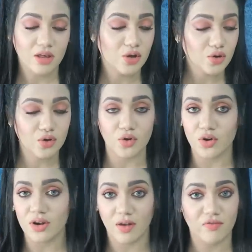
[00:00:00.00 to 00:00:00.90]
you're
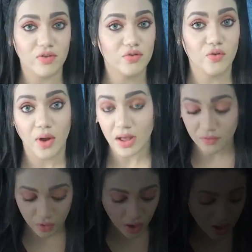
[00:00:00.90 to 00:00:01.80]
gonna love this
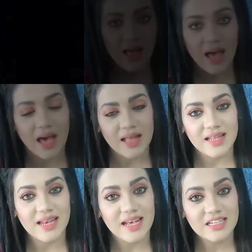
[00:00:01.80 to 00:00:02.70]
forever. And
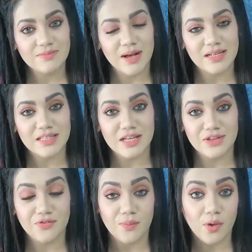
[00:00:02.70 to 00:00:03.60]
the next mask
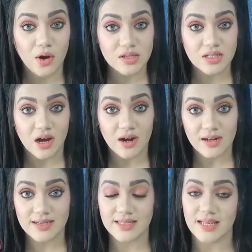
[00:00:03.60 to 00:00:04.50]
is from
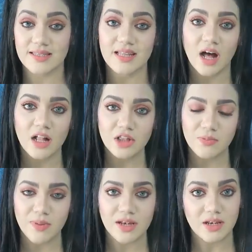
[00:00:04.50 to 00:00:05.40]
Caudaile. It's the
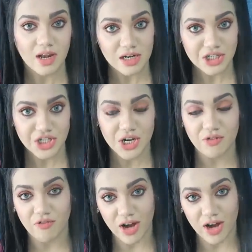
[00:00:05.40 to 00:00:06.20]
Ultimate Nourishing